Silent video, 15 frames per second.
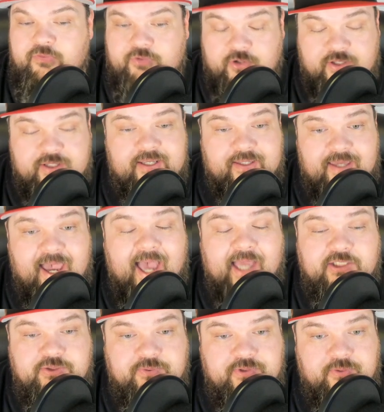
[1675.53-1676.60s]
they're going to
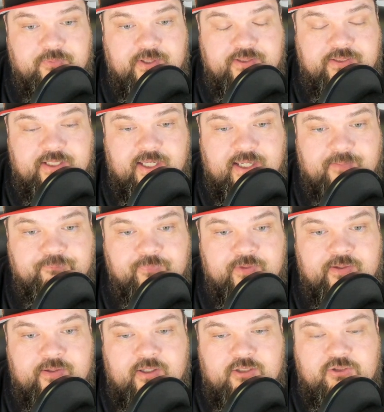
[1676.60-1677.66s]
gash you in the run game.
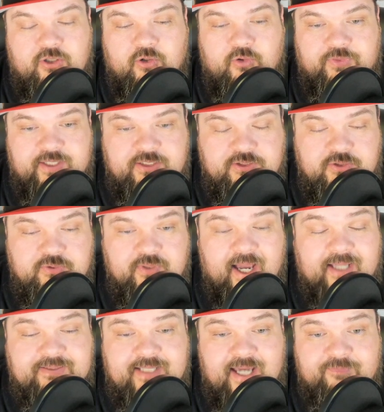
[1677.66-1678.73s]
So these two
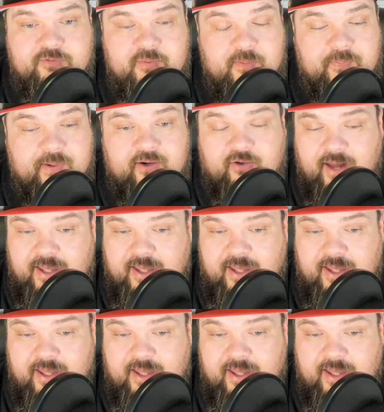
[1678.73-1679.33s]
guys have to be better.